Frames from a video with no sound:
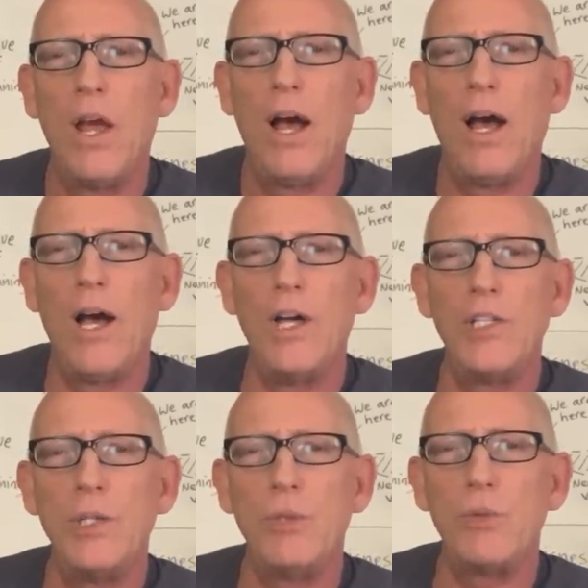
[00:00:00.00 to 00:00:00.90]
Uh,
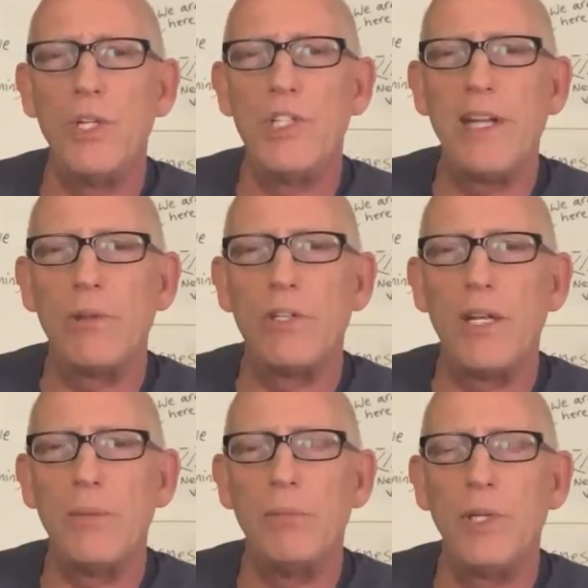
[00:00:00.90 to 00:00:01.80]
she was reaching out to
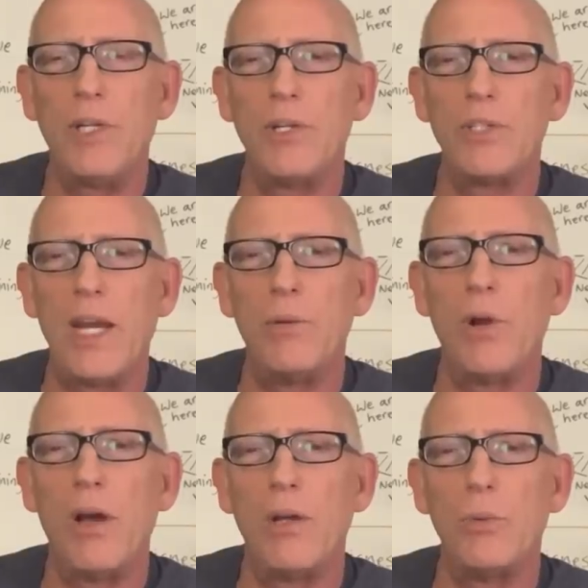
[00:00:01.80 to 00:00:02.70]
him because A
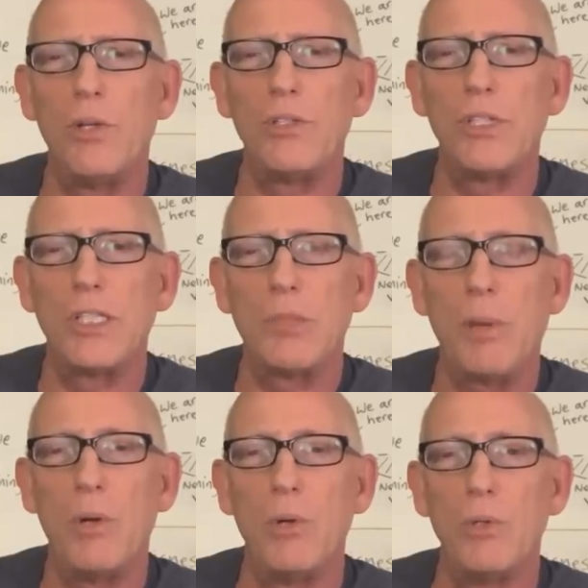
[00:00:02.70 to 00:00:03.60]
Rod was
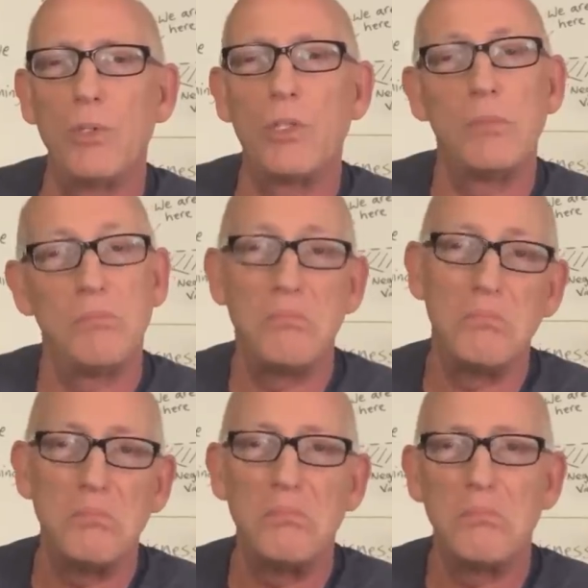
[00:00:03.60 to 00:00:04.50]
exposed,
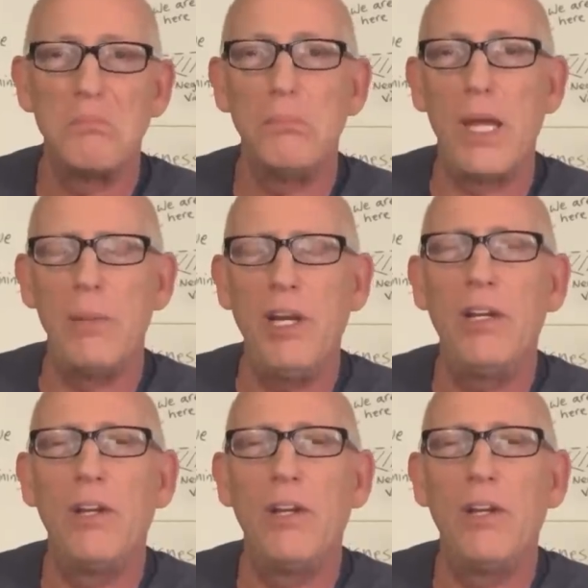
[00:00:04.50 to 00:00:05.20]
maybe.